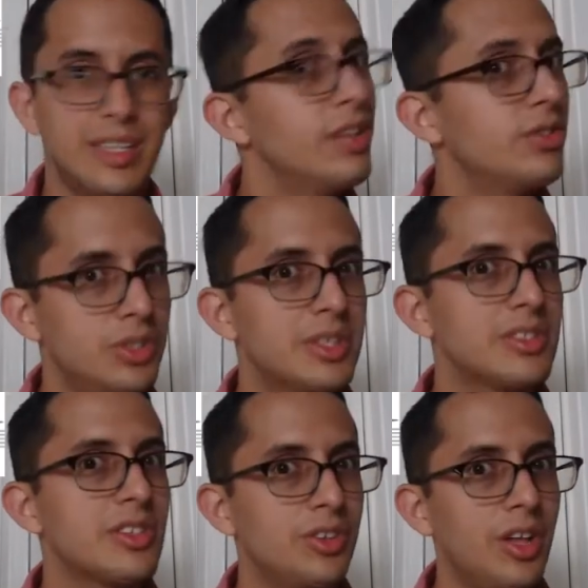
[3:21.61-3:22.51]
And he'll do
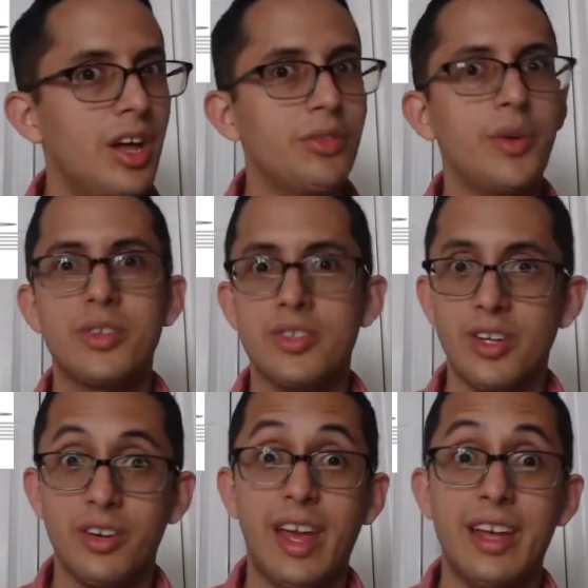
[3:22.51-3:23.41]
this a lot throughout the
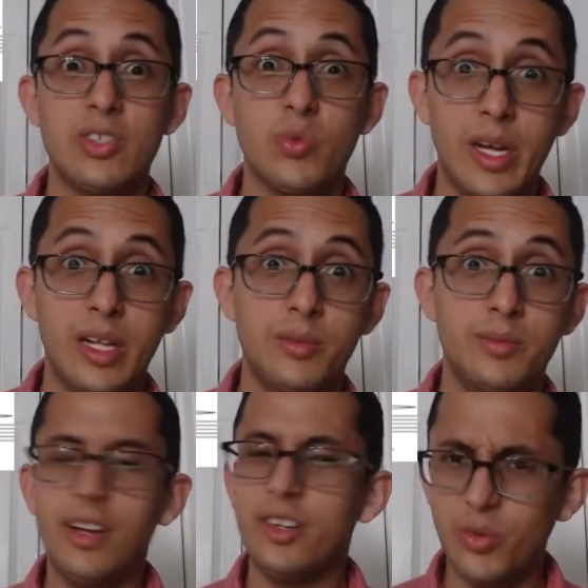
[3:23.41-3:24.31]
song as well.
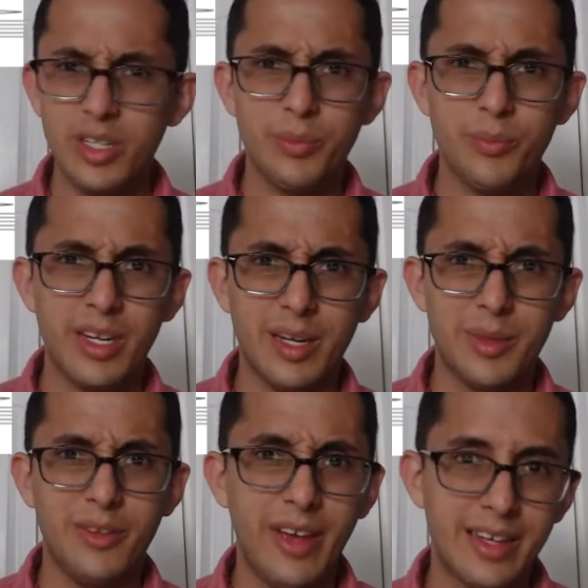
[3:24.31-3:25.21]
I also want to bring up
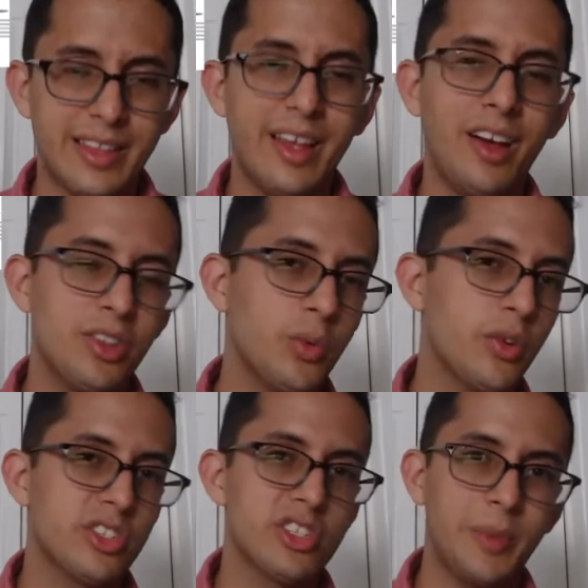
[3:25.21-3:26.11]
the fact that on the
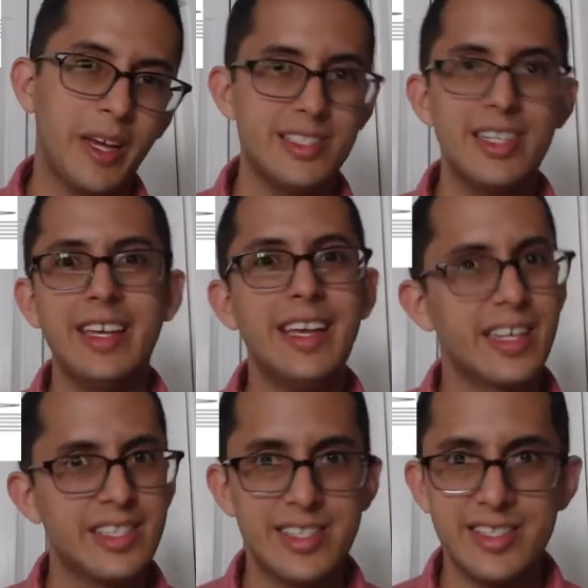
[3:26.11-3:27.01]
word spicy, he
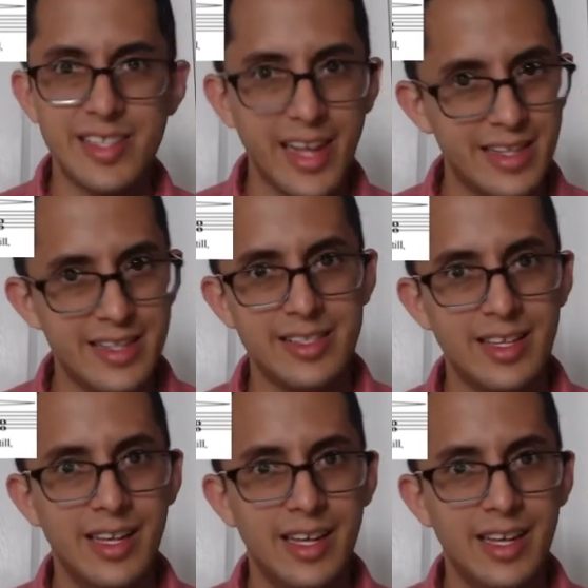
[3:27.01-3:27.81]
extends